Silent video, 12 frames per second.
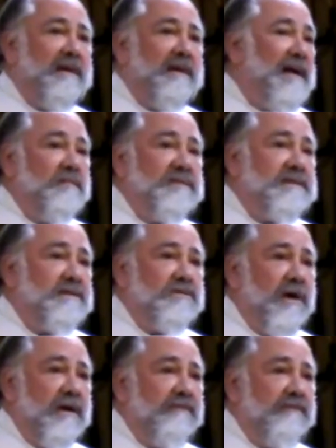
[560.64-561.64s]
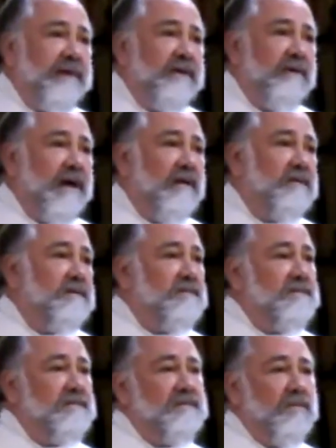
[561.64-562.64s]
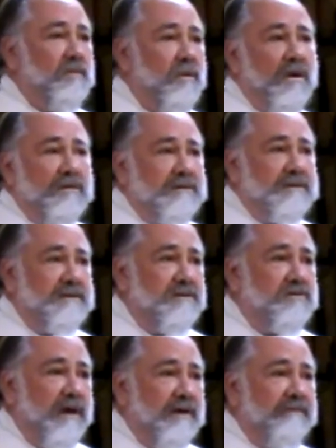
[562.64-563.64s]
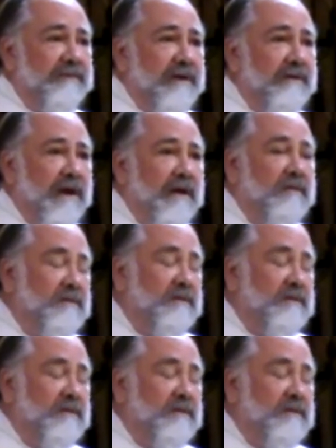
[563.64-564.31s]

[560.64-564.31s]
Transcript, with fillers: I'm still trying to figure it out. We're all still trying to figure it out.